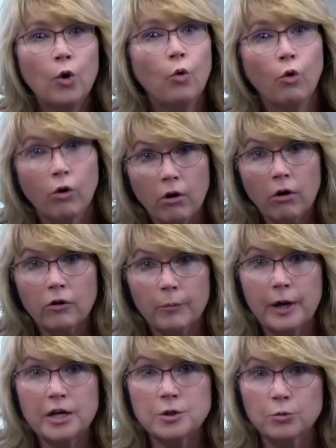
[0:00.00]
or are a
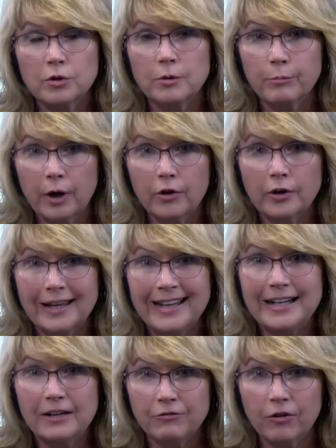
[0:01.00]
patient with impaired
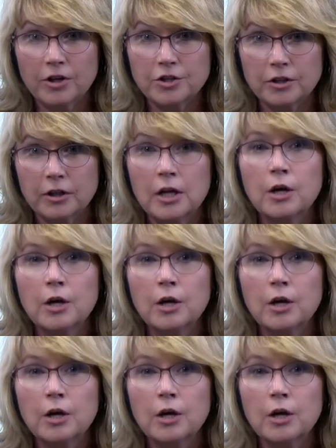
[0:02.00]
kidney function,